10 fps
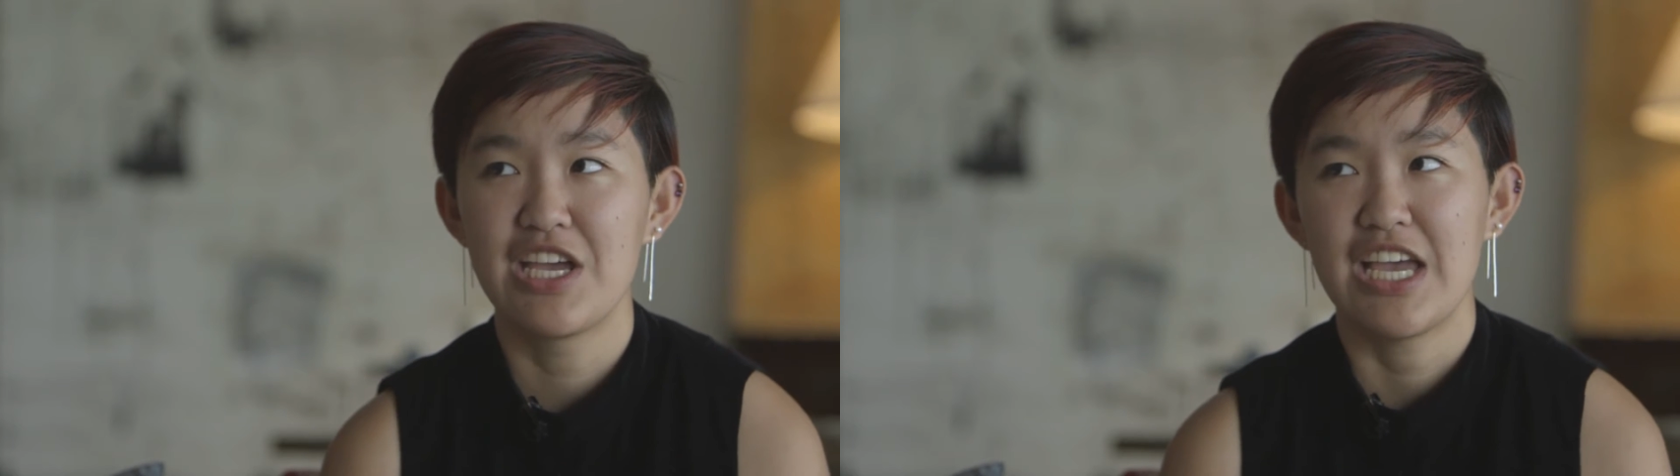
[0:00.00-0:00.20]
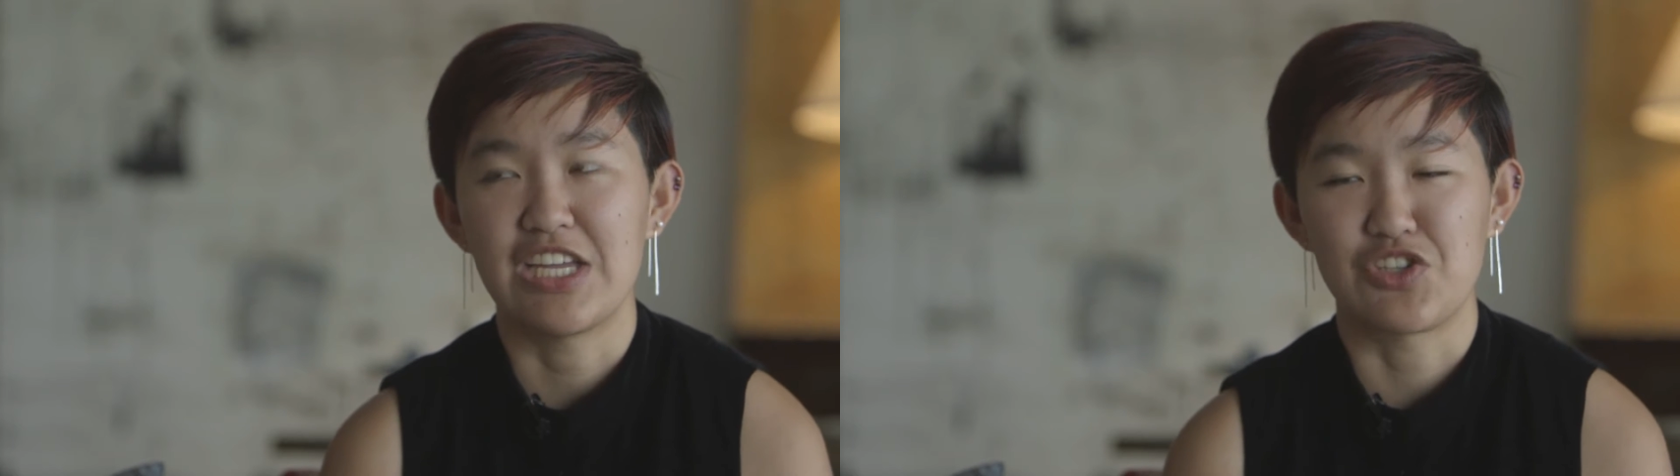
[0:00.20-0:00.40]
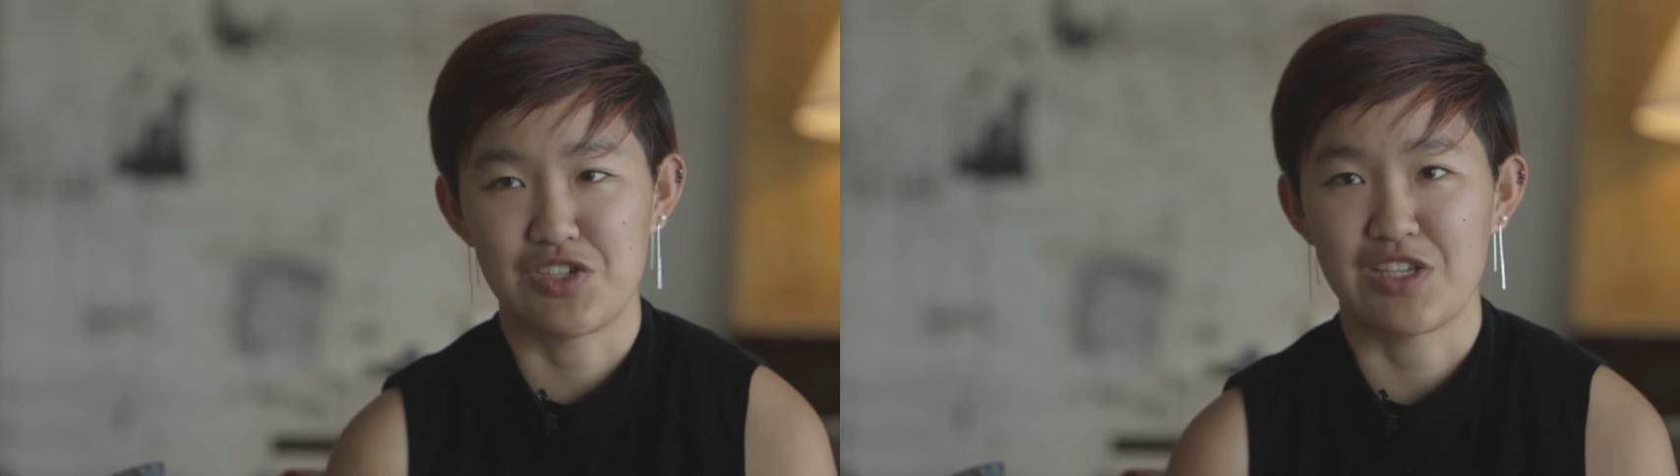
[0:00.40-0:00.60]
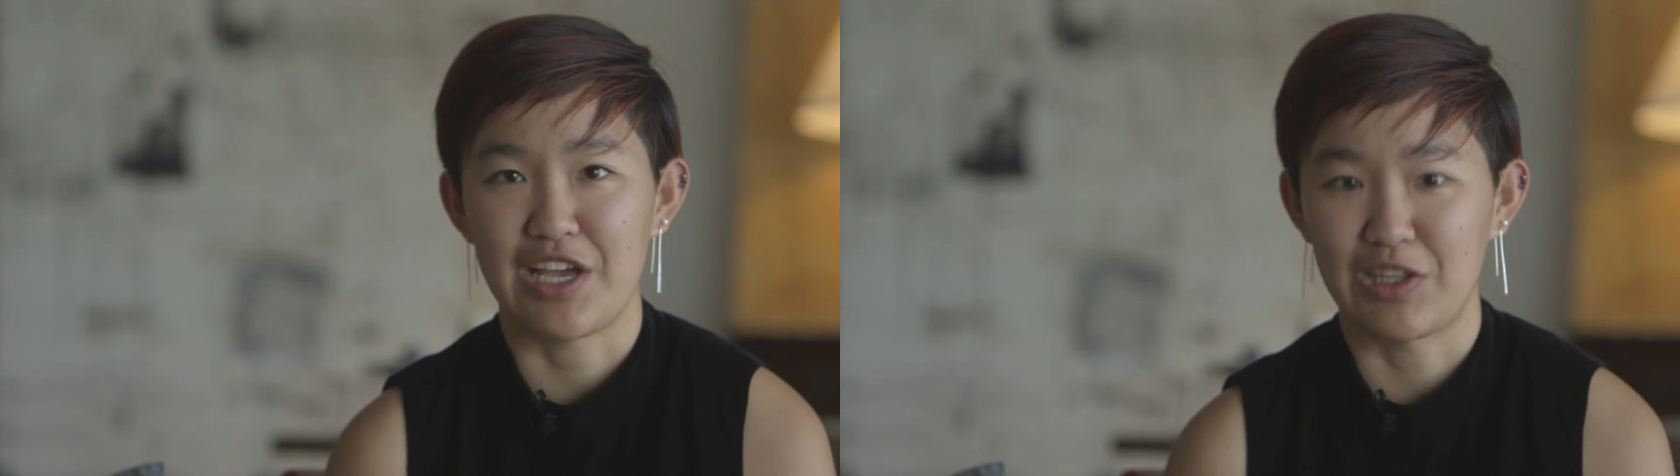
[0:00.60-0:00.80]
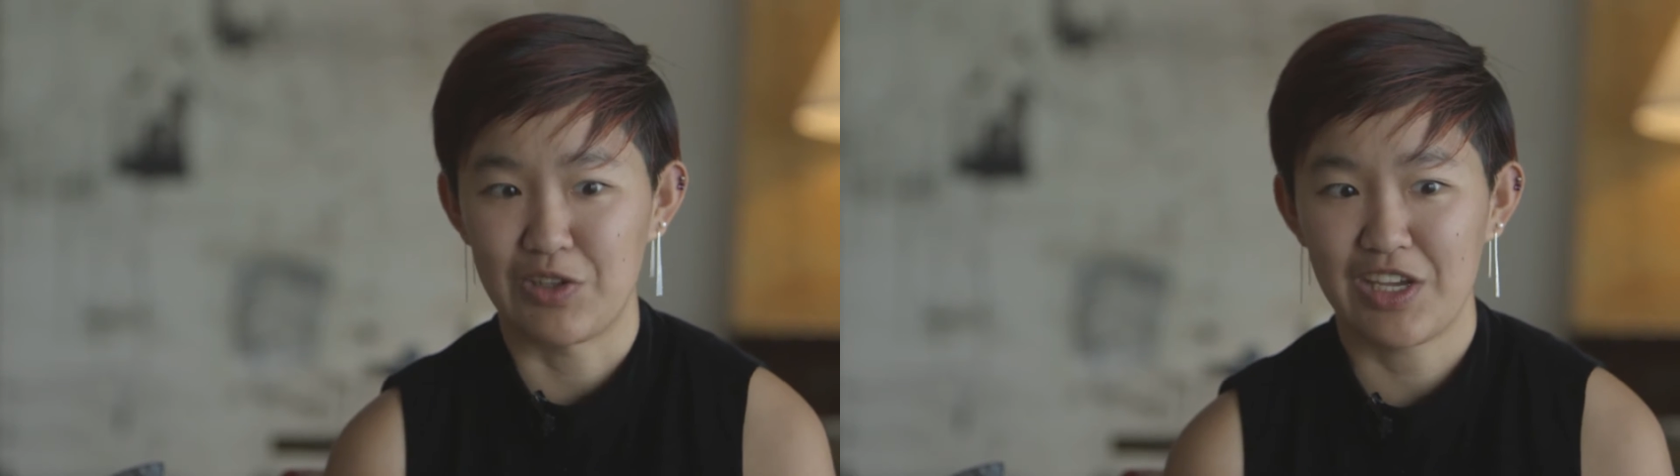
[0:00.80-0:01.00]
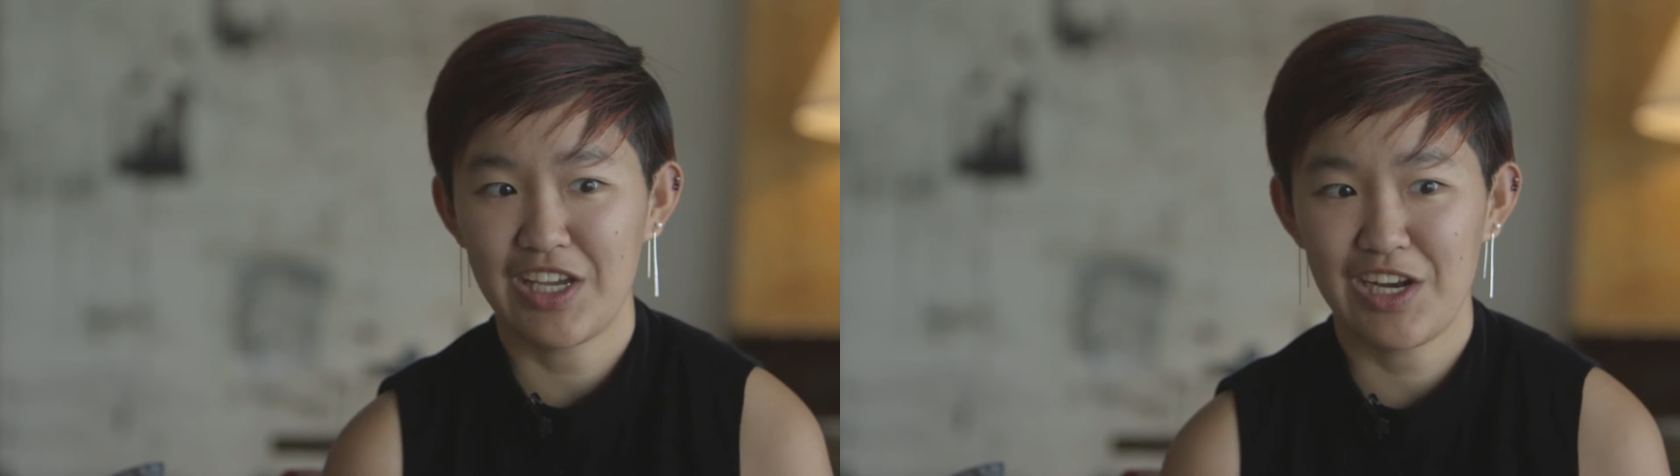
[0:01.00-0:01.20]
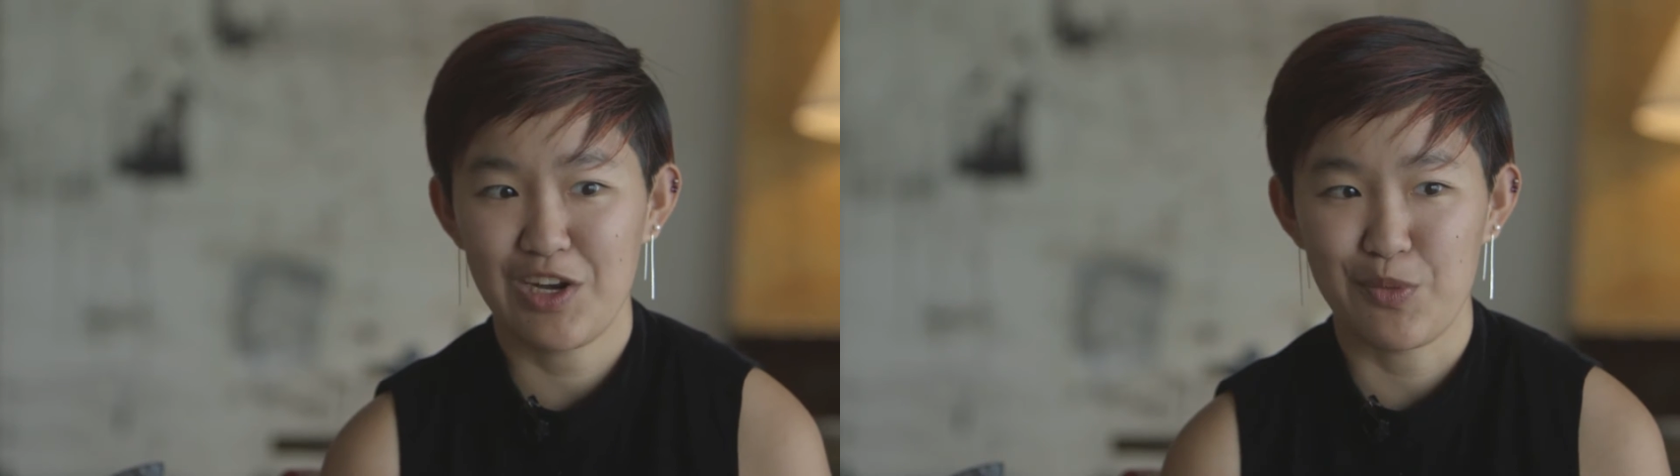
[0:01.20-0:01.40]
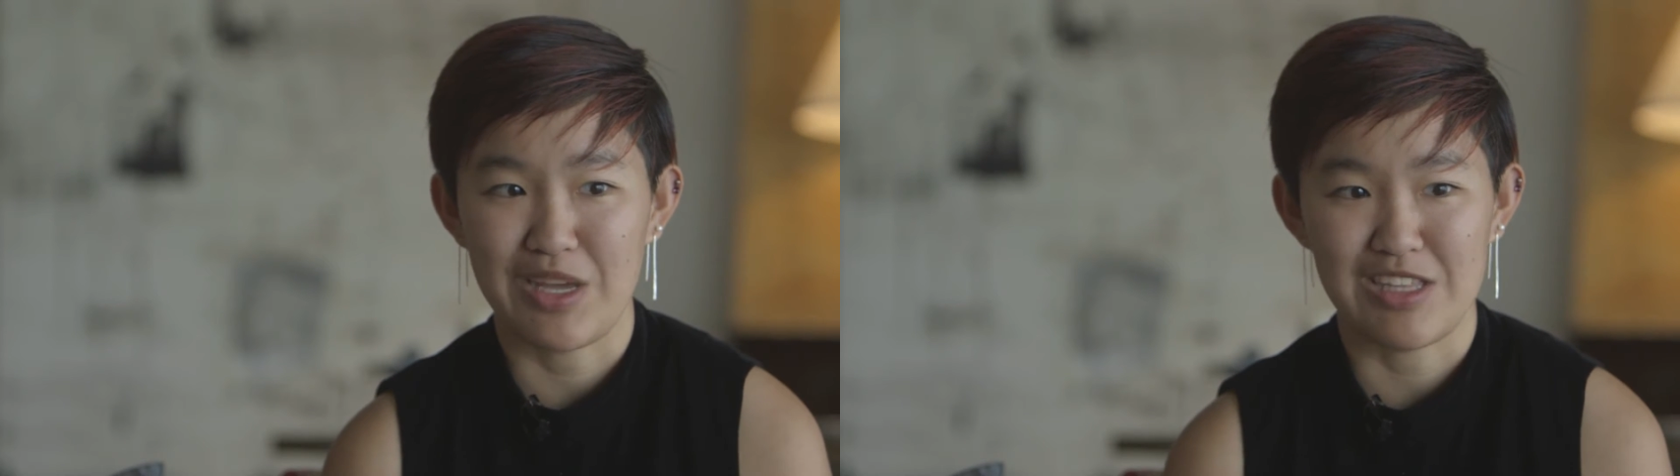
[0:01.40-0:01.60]
and just like looking at it in
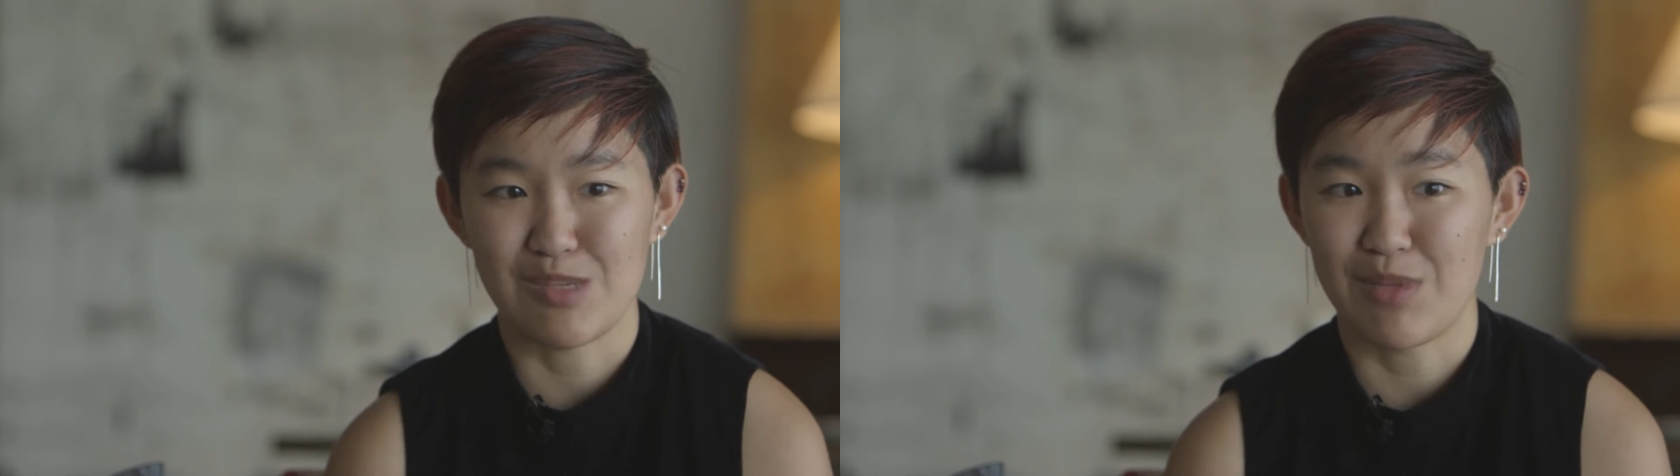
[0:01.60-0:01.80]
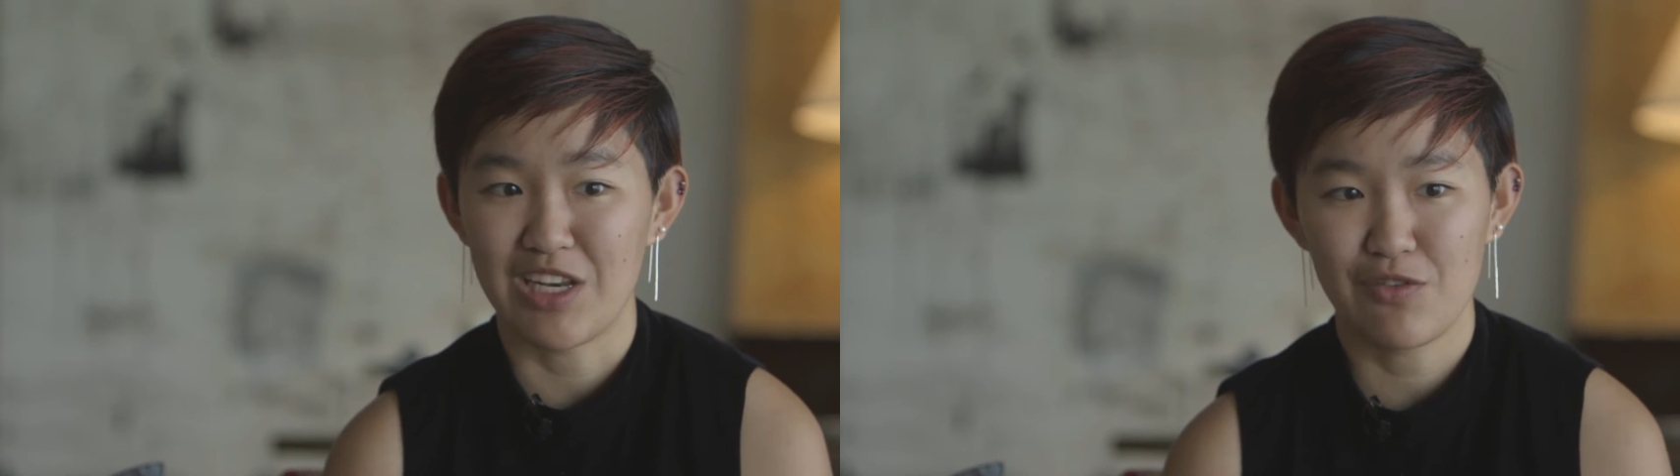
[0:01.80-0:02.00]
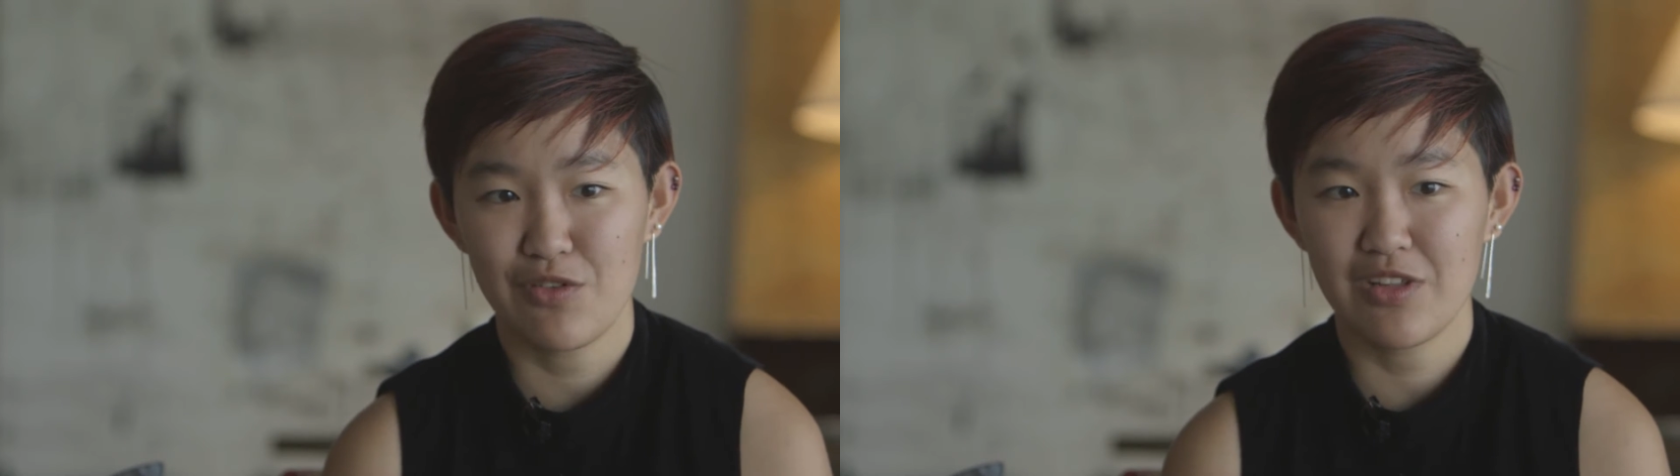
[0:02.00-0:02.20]
a way that's meaningful.